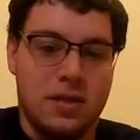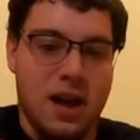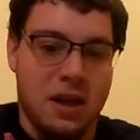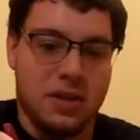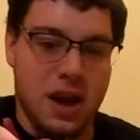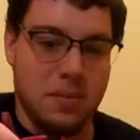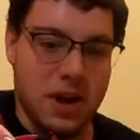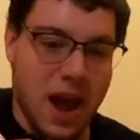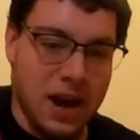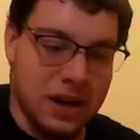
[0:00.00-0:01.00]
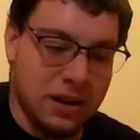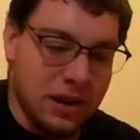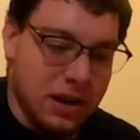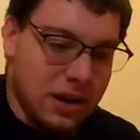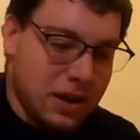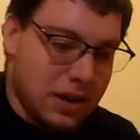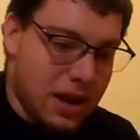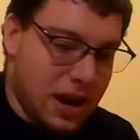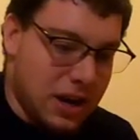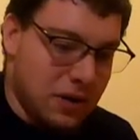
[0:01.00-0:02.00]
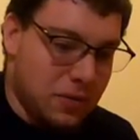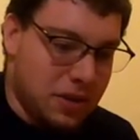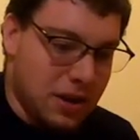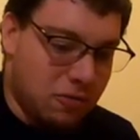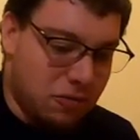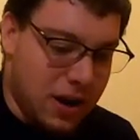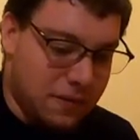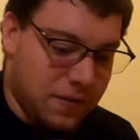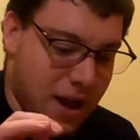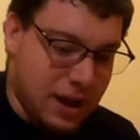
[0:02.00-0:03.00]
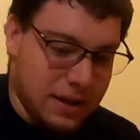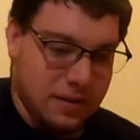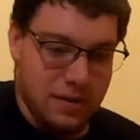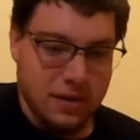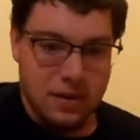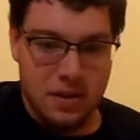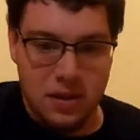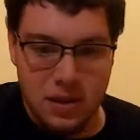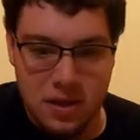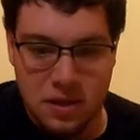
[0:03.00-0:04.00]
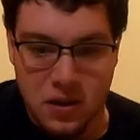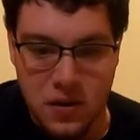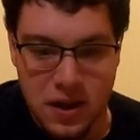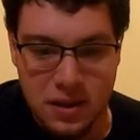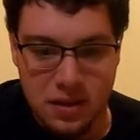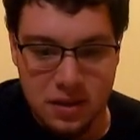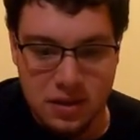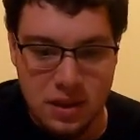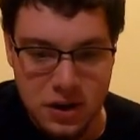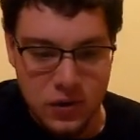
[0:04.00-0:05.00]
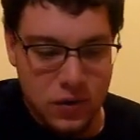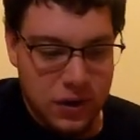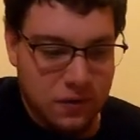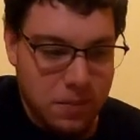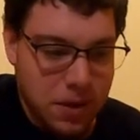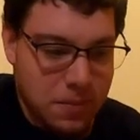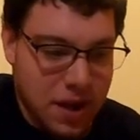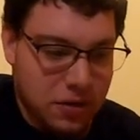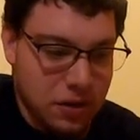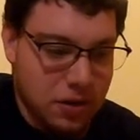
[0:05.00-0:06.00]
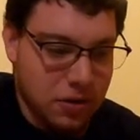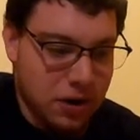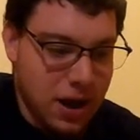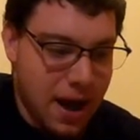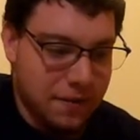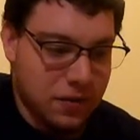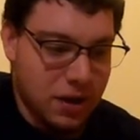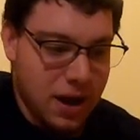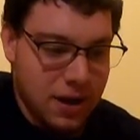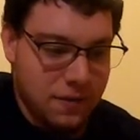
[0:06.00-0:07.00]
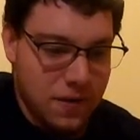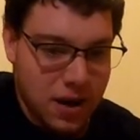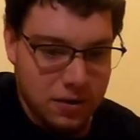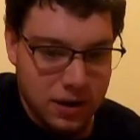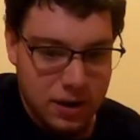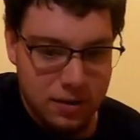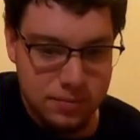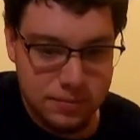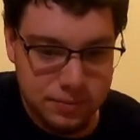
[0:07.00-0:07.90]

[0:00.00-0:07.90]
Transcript: downtown Manhattan, and it was a great find. So I did an order from Big Bad Toy Store after I had found it.